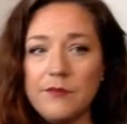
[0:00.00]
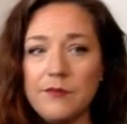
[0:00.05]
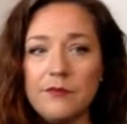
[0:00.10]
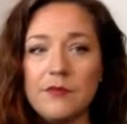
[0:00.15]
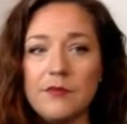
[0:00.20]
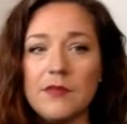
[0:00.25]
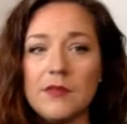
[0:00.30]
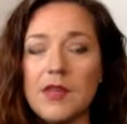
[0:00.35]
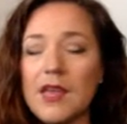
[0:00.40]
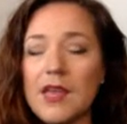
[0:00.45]

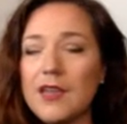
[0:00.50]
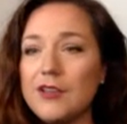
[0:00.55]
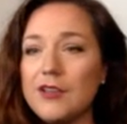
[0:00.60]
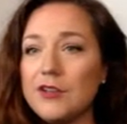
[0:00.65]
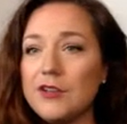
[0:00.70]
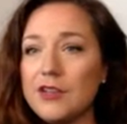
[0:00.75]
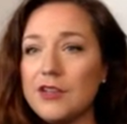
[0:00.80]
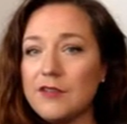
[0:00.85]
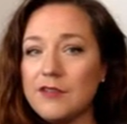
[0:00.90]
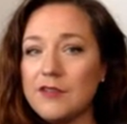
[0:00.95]
And your
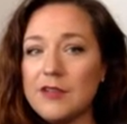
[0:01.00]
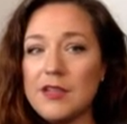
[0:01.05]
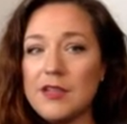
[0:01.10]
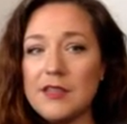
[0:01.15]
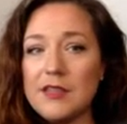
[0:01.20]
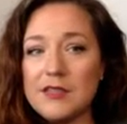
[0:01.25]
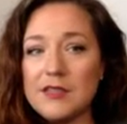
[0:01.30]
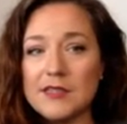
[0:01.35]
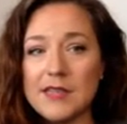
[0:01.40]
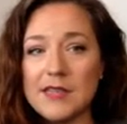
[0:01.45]
given in this
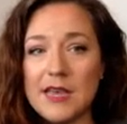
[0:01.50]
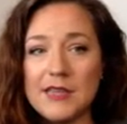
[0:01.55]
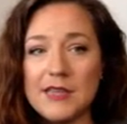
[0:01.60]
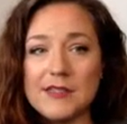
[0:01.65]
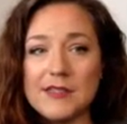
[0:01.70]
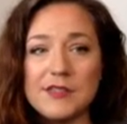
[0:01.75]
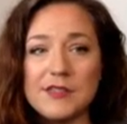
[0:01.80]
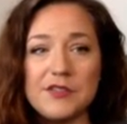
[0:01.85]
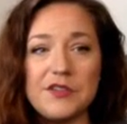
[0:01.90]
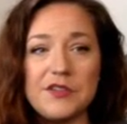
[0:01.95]
case is
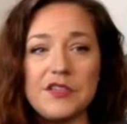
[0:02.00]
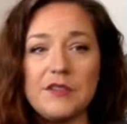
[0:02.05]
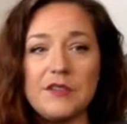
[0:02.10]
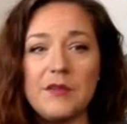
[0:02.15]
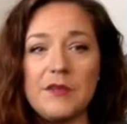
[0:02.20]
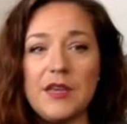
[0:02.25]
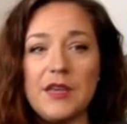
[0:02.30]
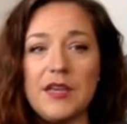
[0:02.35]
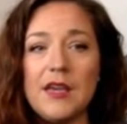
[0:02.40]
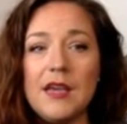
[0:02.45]
going to be
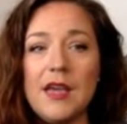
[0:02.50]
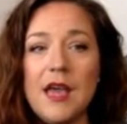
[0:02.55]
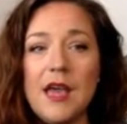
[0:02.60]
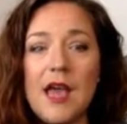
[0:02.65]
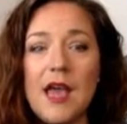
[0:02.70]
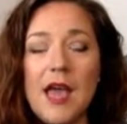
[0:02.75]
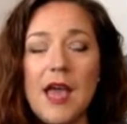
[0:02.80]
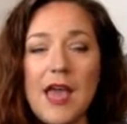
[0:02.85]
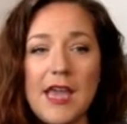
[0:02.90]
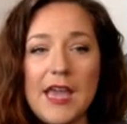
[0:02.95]

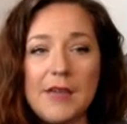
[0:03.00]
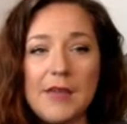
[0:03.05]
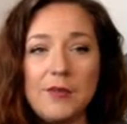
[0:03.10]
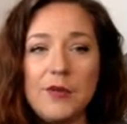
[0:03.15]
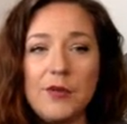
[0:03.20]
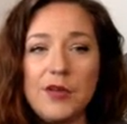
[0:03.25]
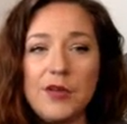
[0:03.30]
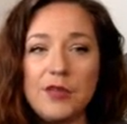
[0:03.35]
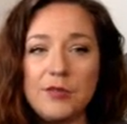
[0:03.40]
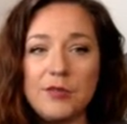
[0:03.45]

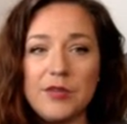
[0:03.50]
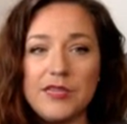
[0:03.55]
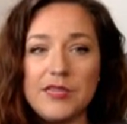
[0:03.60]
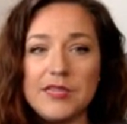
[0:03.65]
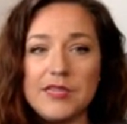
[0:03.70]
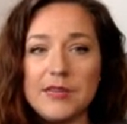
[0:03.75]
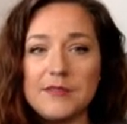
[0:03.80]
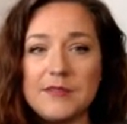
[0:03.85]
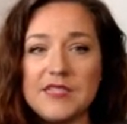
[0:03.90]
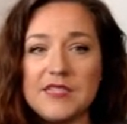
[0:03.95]
8.3 times
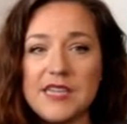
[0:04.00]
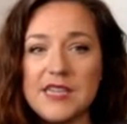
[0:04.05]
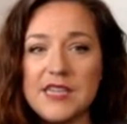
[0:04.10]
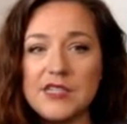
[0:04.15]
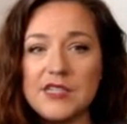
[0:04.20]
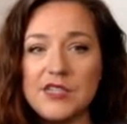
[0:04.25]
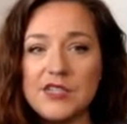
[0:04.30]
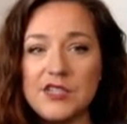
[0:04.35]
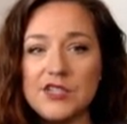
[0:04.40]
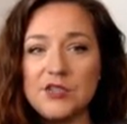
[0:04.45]
10 to the
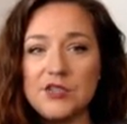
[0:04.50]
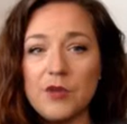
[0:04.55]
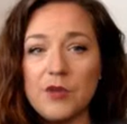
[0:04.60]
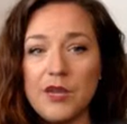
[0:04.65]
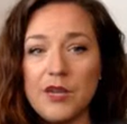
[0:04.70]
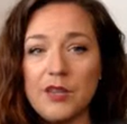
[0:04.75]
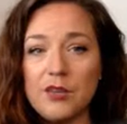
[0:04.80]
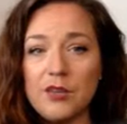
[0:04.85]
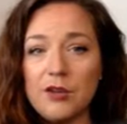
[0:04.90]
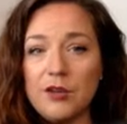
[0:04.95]

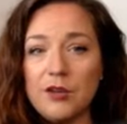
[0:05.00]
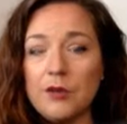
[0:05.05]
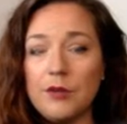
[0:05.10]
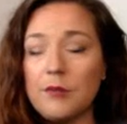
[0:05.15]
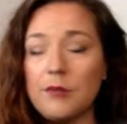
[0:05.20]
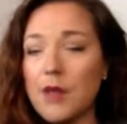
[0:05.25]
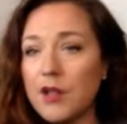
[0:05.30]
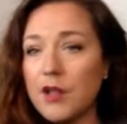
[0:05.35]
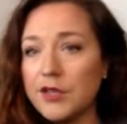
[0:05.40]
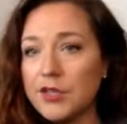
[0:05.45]
23rd
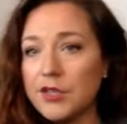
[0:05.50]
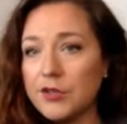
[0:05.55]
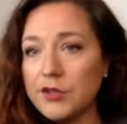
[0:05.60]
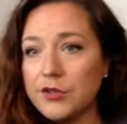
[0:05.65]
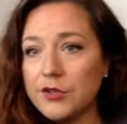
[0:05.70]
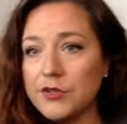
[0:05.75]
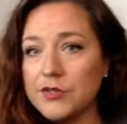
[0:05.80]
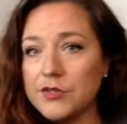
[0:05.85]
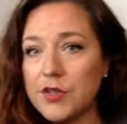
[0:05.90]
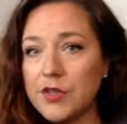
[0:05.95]
molecules
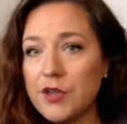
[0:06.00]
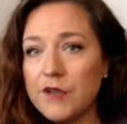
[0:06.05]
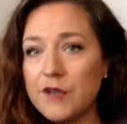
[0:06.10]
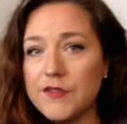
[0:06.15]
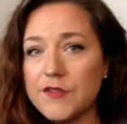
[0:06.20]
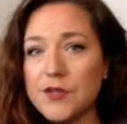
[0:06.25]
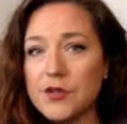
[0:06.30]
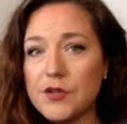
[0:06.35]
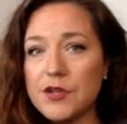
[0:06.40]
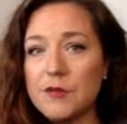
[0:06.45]
of
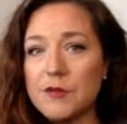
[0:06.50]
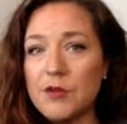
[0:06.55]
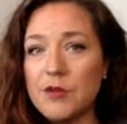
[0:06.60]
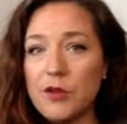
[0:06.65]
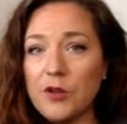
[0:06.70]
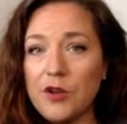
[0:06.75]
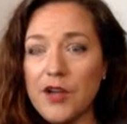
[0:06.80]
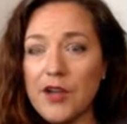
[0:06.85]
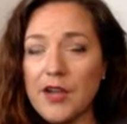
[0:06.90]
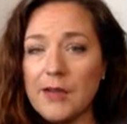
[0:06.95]
sodium
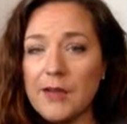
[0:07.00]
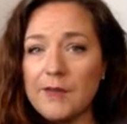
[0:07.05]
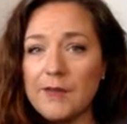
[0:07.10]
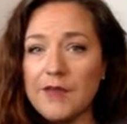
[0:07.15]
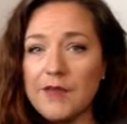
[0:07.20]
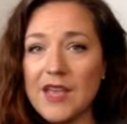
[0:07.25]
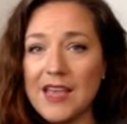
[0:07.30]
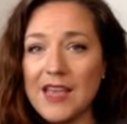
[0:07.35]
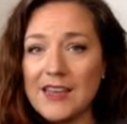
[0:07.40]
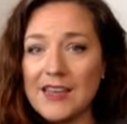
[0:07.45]
chloride,
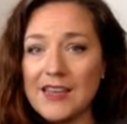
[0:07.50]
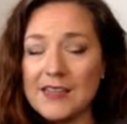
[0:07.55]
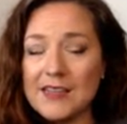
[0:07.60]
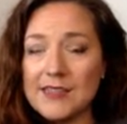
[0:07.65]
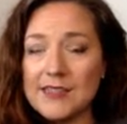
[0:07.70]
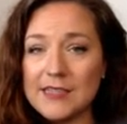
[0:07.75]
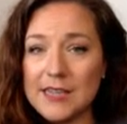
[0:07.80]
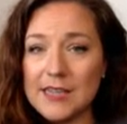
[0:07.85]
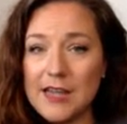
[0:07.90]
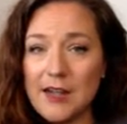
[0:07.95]

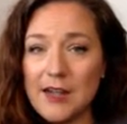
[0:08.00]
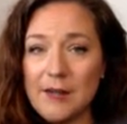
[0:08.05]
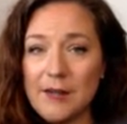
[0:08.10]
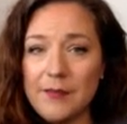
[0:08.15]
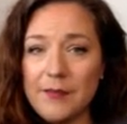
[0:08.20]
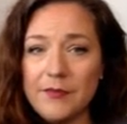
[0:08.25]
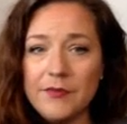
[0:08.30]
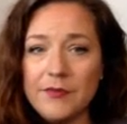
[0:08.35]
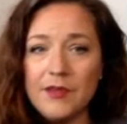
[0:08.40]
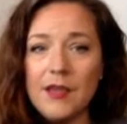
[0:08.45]
NaCl.
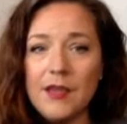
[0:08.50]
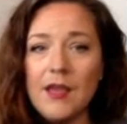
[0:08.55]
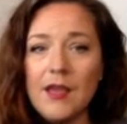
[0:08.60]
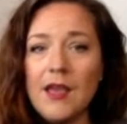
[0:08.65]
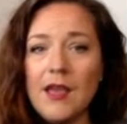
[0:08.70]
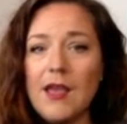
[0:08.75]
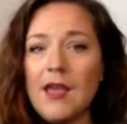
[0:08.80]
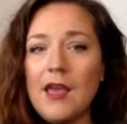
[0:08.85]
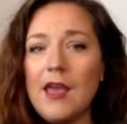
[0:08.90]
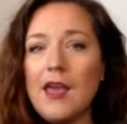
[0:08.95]

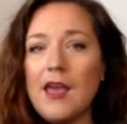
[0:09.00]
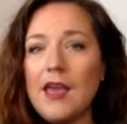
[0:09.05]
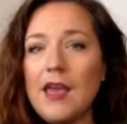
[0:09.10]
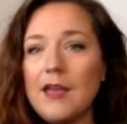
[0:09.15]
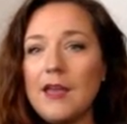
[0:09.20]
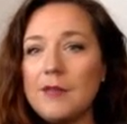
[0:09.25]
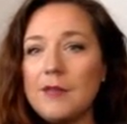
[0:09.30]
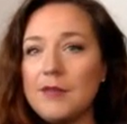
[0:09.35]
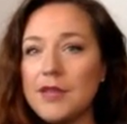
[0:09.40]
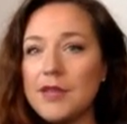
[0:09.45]
And
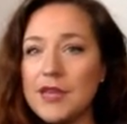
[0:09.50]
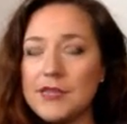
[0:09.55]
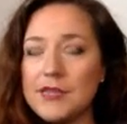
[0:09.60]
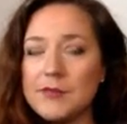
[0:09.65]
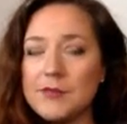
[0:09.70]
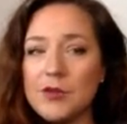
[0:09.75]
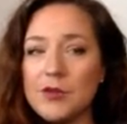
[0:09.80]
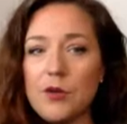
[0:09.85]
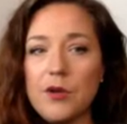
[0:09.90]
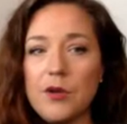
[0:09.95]
because we're
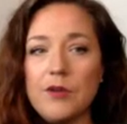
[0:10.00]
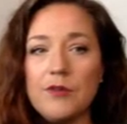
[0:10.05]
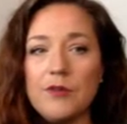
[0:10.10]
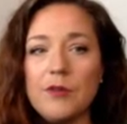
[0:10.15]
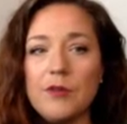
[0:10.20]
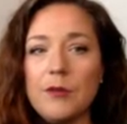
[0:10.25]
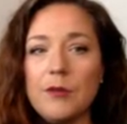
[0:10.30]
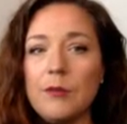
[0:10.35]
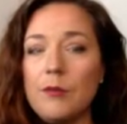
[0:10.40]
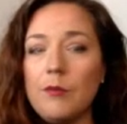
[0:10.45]
going
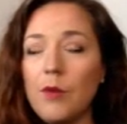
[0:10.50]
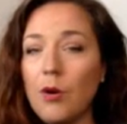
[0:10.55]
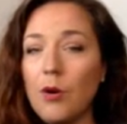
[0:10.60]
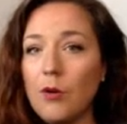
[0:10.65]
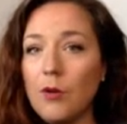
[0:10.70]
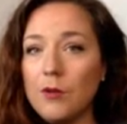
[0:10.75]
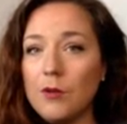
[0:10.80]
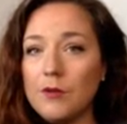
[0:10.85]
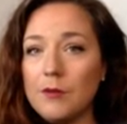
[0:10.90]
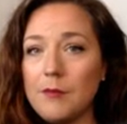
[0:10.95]
from
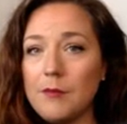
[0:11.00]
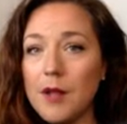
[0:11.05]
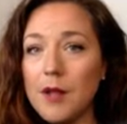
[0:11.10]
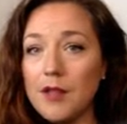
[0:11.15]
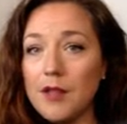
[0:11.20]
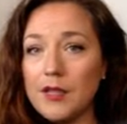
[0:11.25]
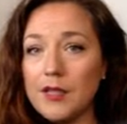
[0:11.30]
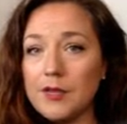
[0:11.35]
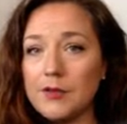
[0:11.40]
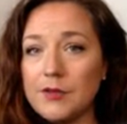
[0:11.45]

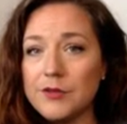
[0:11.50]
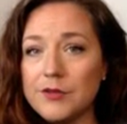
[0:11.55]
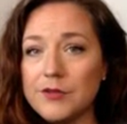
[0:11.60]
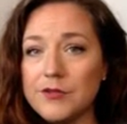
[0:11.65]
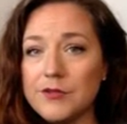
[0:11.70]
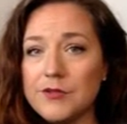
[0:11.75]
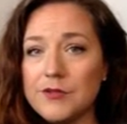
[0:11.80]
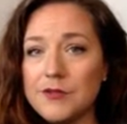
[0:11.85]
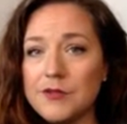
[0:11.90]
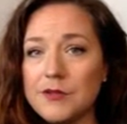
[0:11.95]
molecules
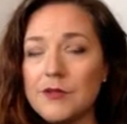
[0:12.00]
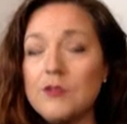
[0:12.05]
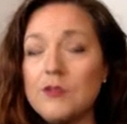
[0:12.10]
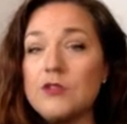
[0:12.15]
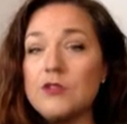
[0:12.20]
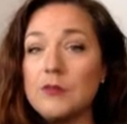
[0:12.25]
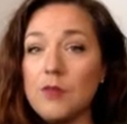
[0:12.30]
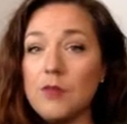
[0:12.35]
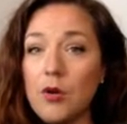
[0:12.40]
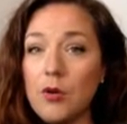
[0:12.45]
to
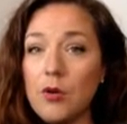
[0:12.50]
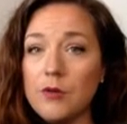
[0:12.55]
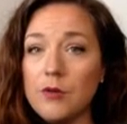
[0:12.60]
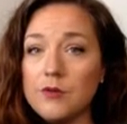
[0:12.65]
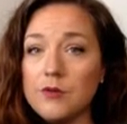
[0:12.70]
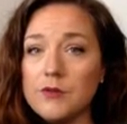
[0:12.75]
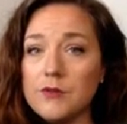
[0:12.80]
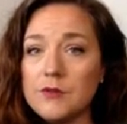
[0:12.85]
moles,